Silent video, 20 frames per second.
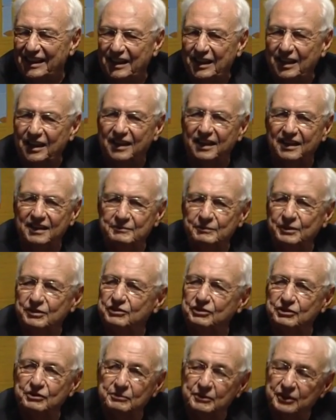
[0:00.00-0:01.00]
yeah, I'm a
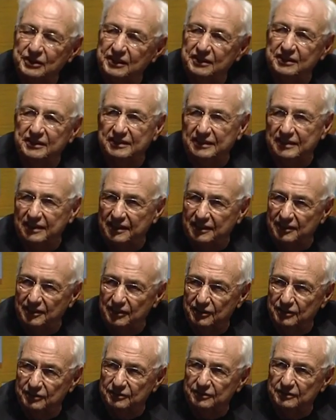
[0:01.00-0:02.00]
normal architect.
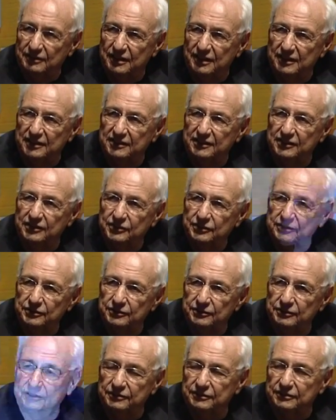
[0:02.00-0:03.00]
You know, I
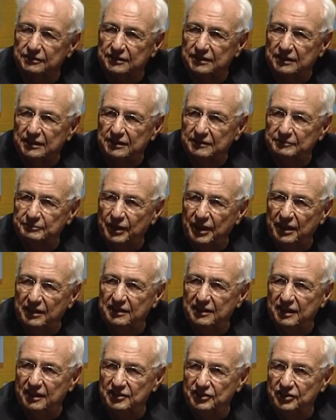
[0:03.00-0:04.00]
do, I pay
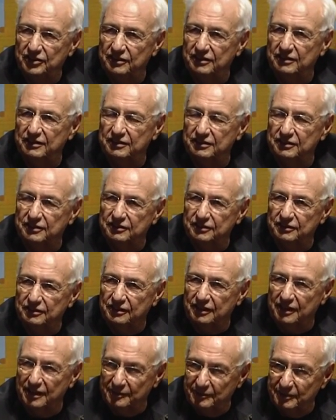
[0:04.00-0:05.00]
attention to
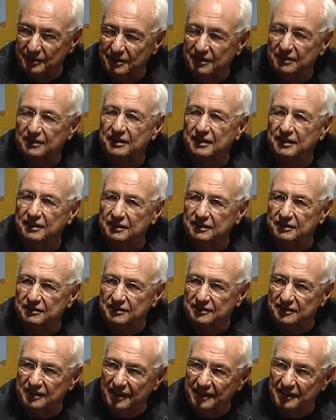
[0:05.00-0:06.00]
climate and
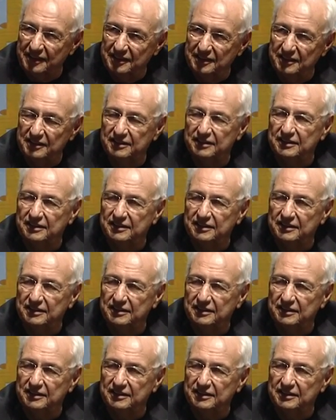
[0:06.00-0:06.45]
site